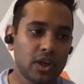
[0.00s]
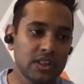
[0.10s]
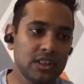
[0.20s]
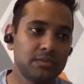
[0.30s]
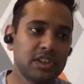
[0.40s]

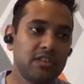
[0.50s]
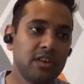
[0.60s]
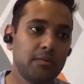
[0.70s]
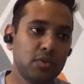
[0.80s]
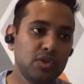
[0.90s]
consumption
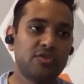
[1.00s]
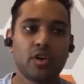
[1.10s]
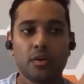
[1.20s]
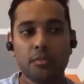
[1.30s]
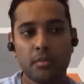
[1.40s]
will move
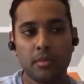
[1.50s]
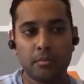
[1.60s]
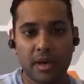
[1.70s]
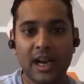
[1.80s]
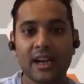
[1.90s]
from
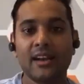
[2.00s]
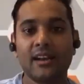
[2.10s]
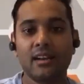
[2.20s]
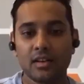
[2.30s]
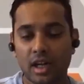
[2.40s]

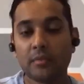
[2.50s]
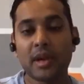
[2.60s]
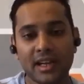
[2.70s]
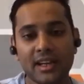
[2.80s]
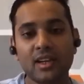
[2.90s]

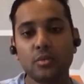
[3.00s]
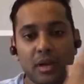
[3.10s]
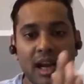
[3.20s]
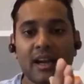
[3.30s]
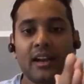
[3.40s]
unbranded to
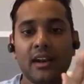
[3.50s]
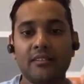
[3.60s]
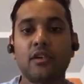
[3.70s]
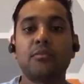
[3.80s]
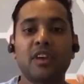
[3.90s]
branded,
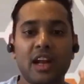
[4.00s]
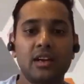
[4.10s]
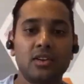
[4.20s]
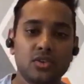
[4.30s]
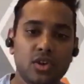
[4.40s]
and from
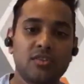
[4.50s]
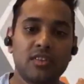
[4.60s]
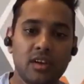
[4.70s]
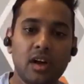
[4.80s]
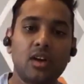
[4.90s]
sort
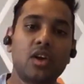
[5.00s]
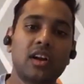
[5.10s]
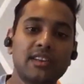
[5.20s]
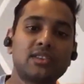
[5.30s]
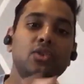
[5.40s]
of
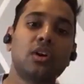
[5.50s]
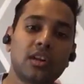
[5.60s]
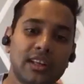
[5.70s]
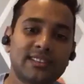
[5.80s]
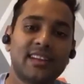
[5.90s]
unorganized to
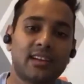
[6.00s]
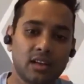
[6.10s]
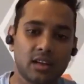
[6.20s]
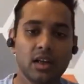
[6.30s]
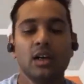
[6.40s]
organized
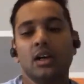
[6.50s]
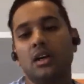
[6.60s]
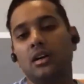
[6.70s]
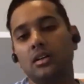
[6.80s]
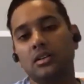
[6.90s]
sector.
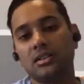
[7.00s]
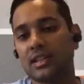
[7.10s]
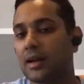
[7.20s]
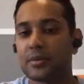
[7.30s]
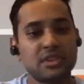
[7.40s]

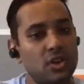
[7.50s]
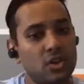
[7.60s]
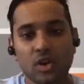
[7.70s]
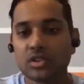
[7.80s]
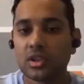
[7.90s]
This happens
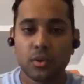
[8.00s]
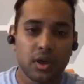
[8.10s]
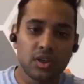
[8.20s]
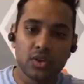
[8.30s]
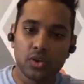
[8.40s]
across the
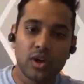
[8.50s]
world,